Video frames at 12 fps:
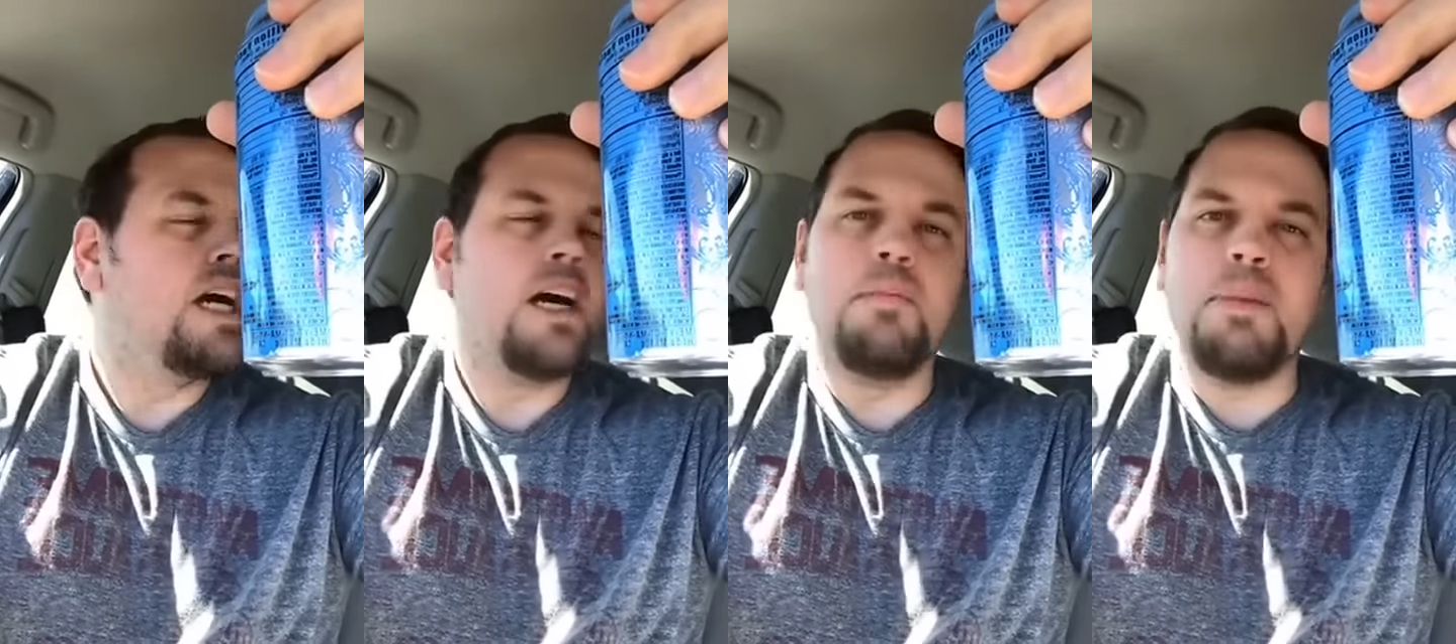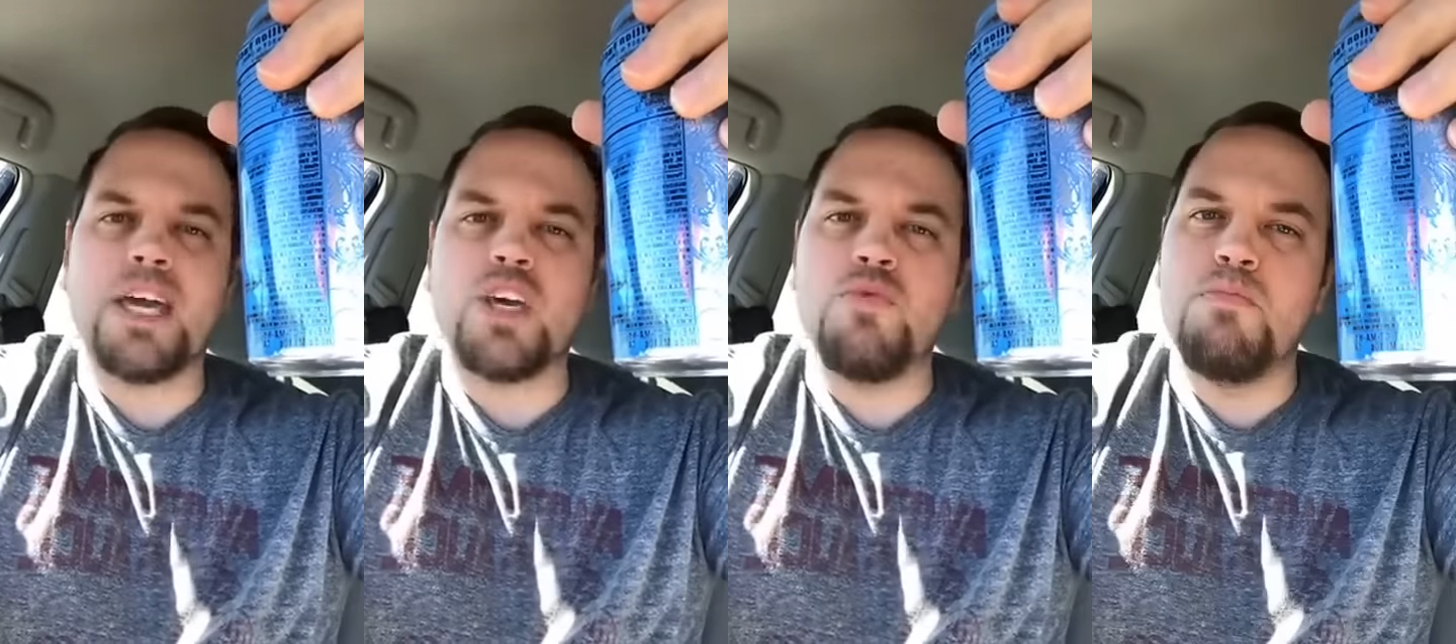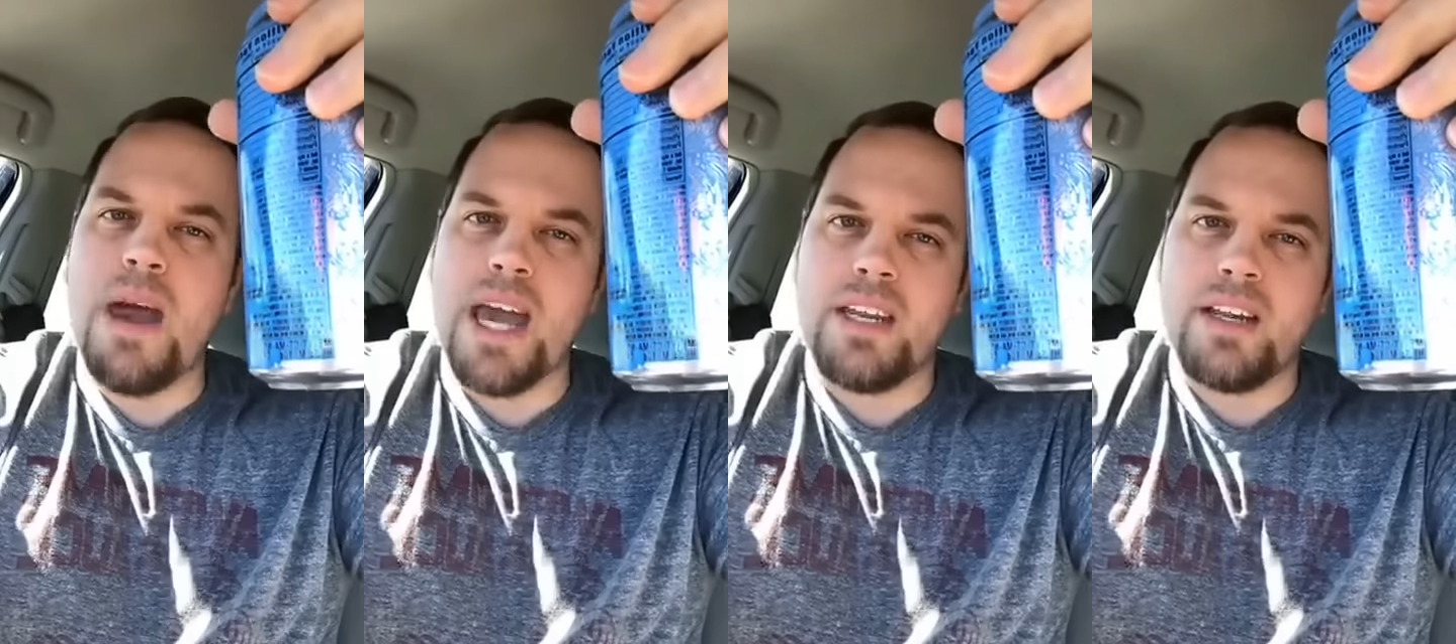May you
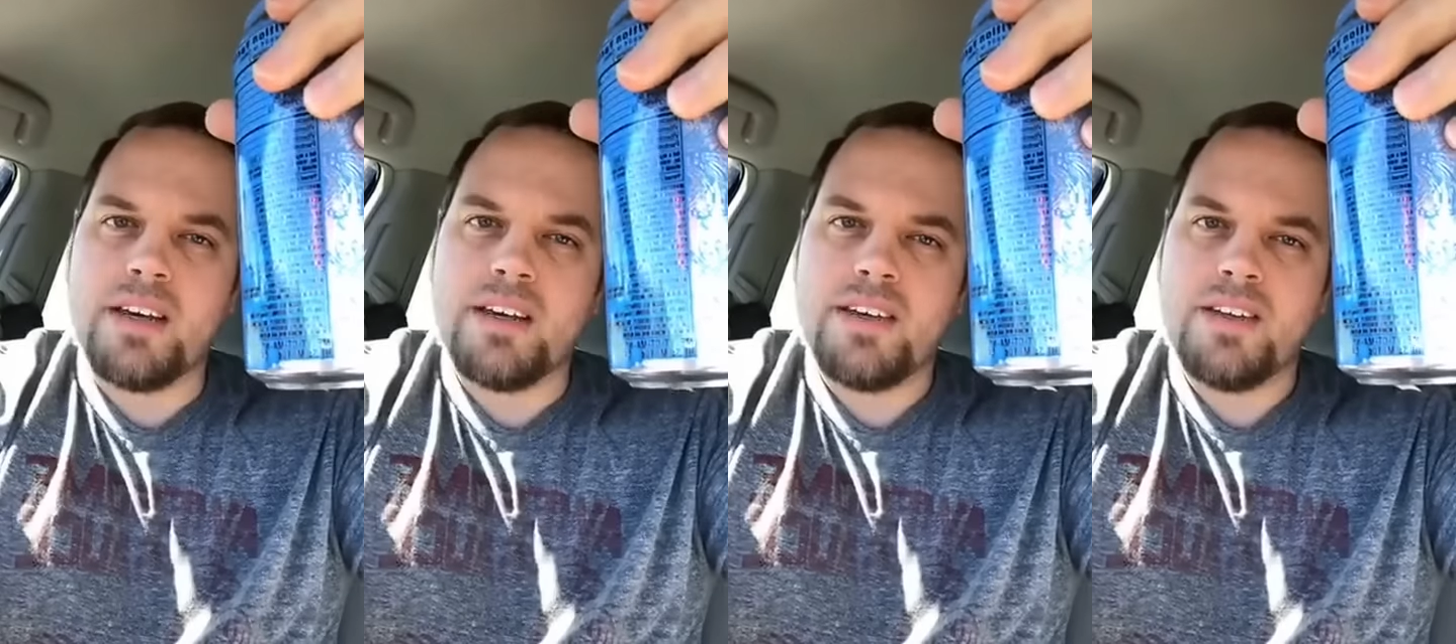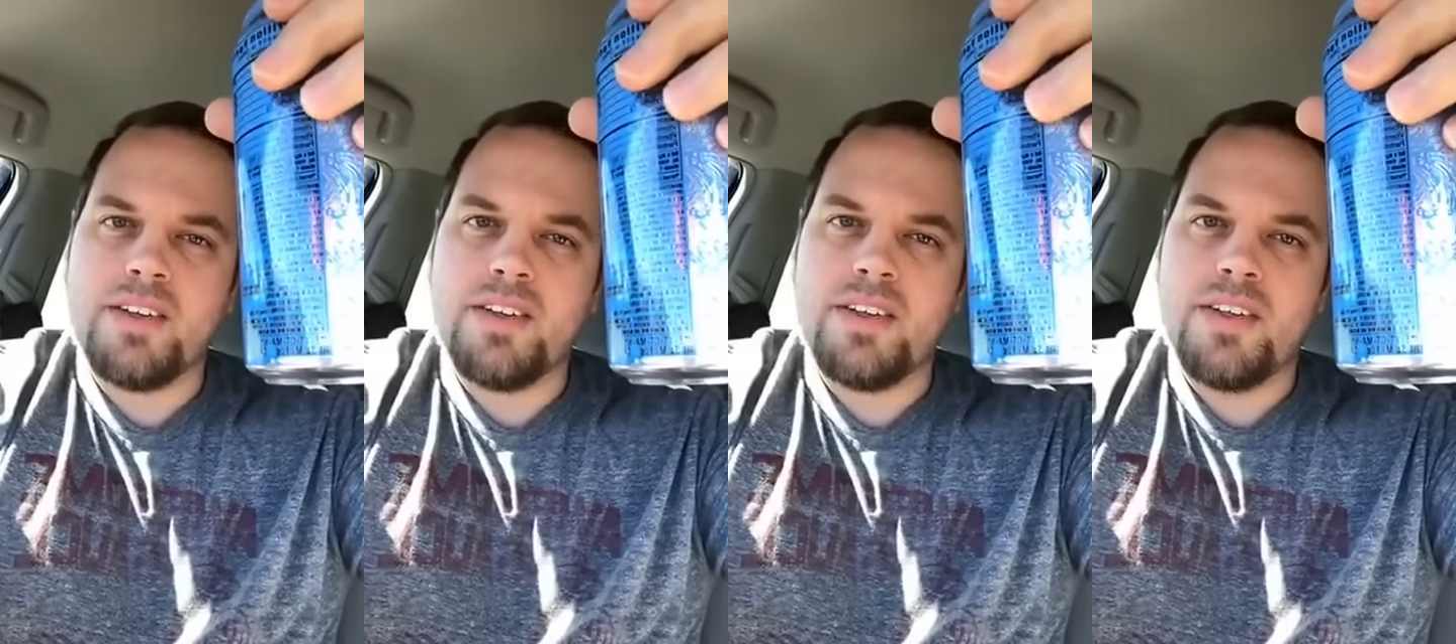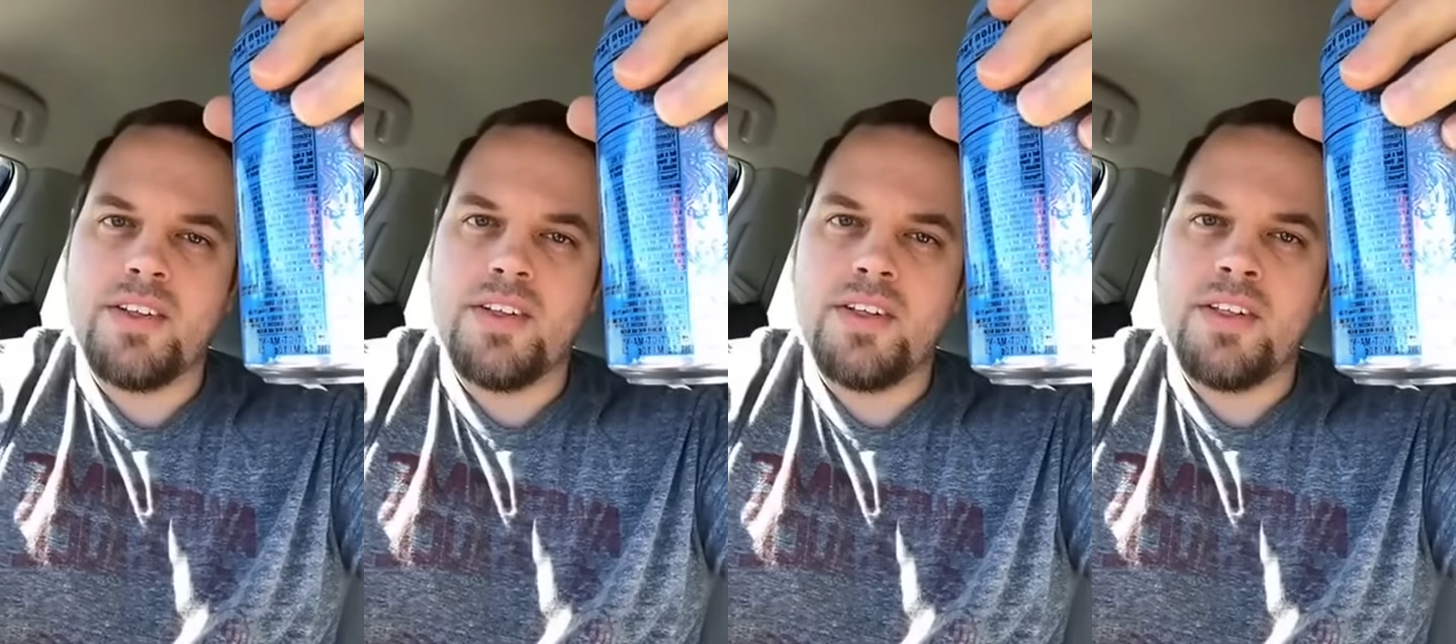mend
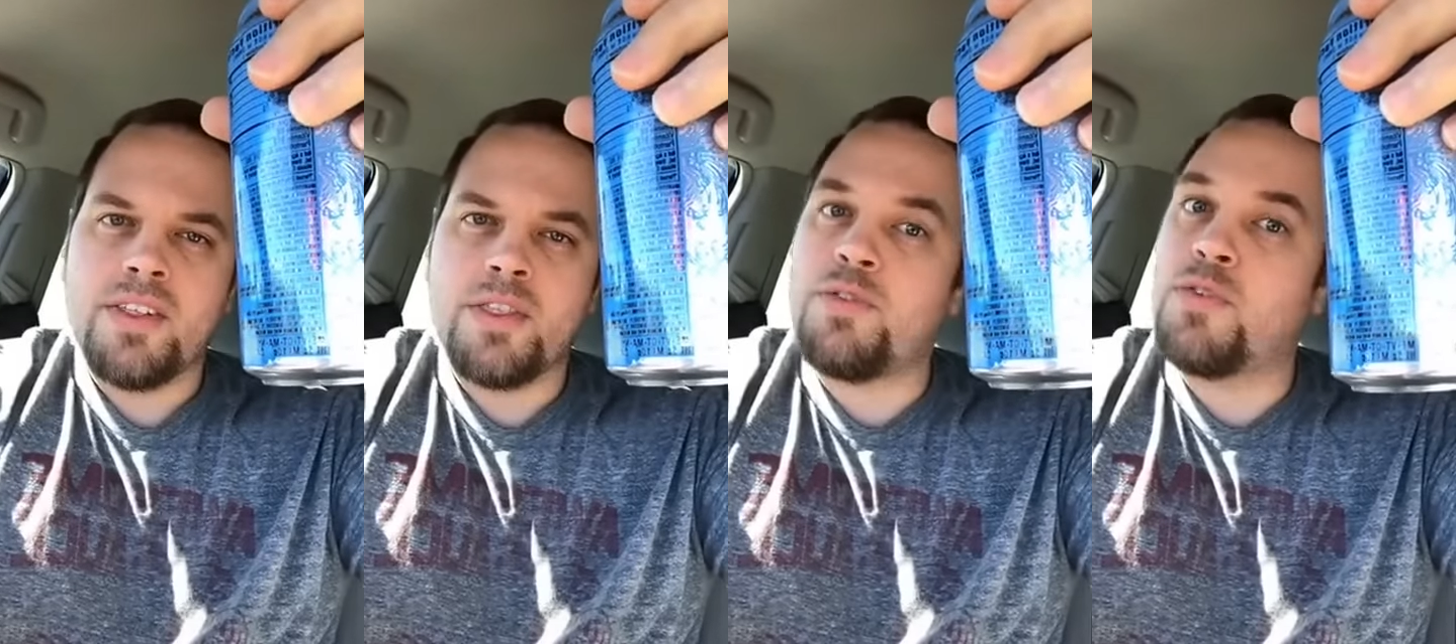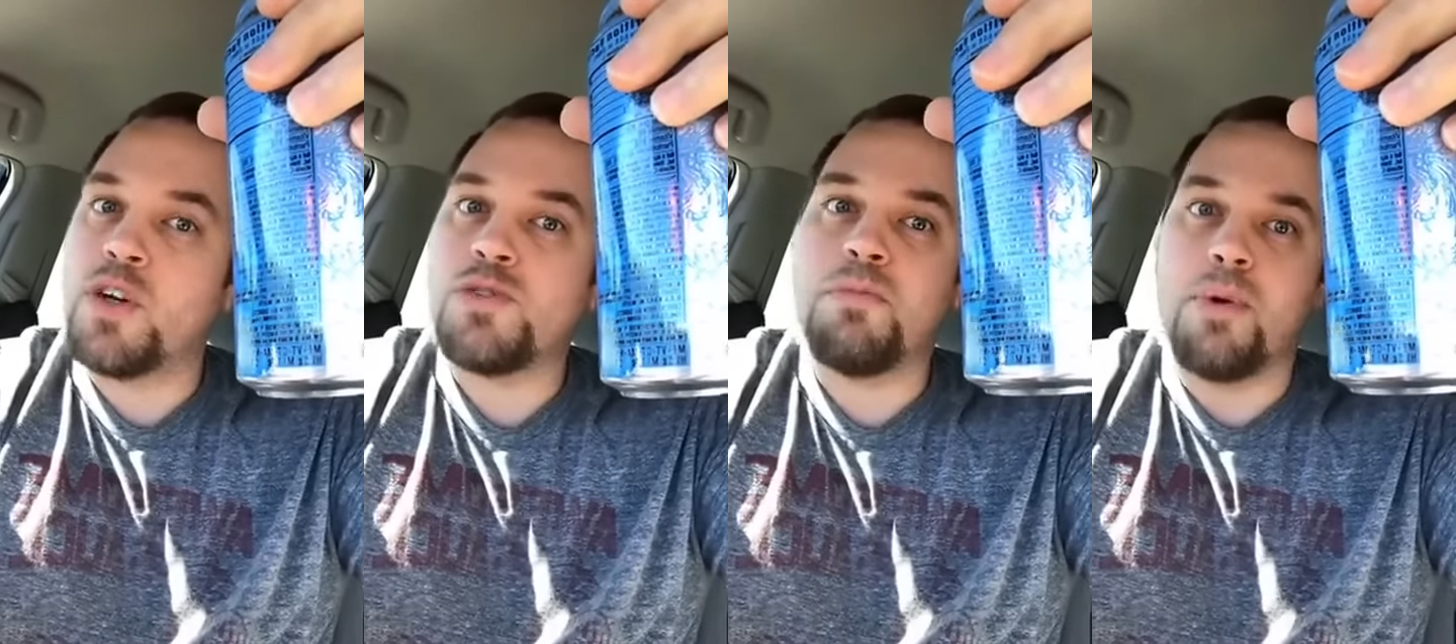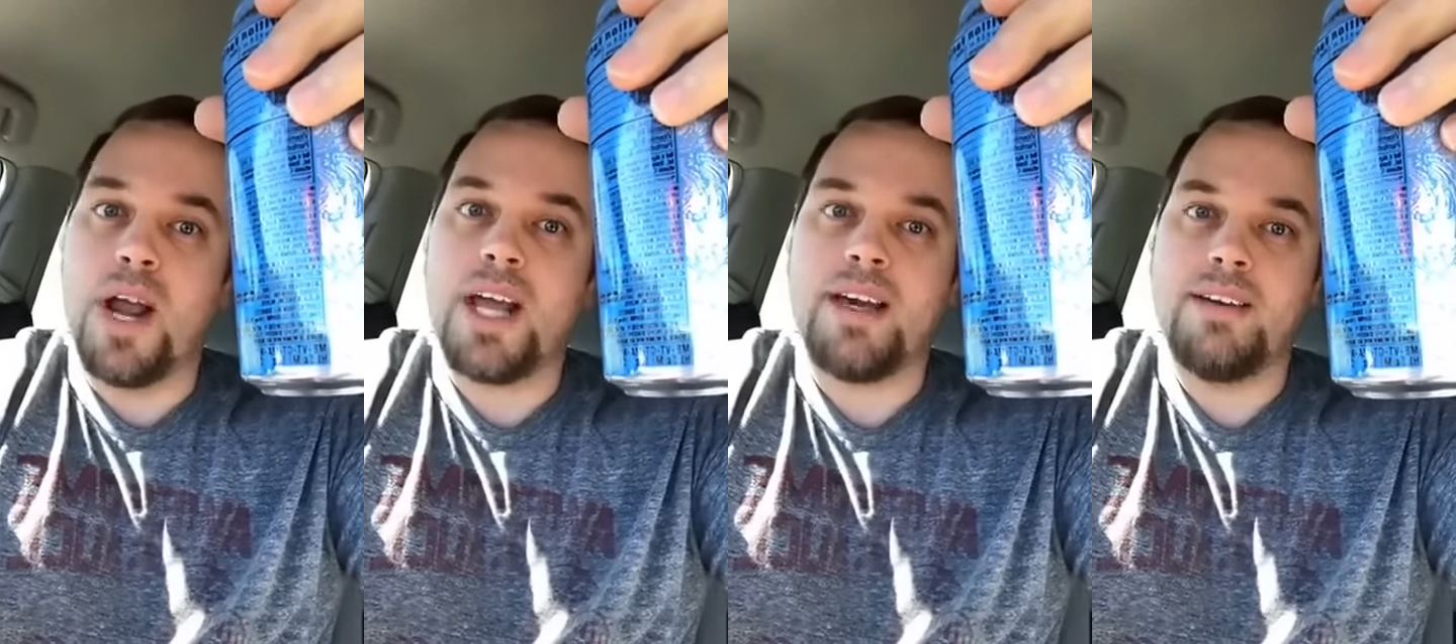the first
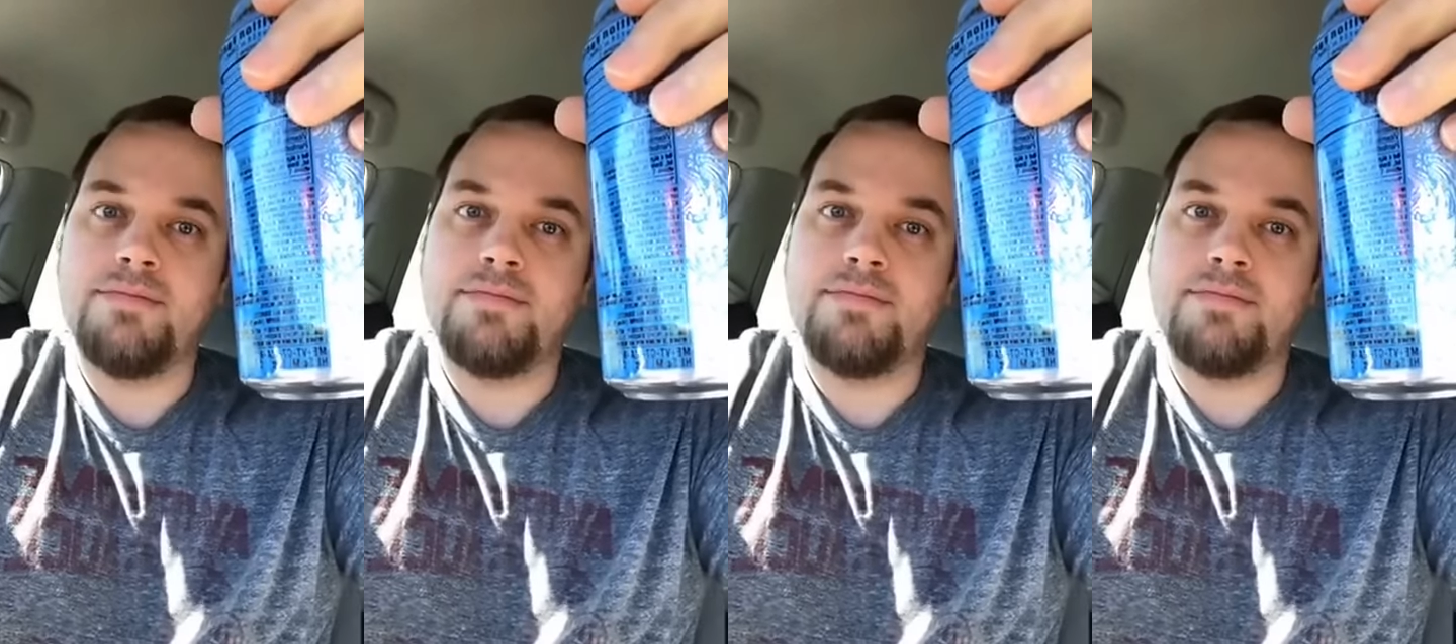break.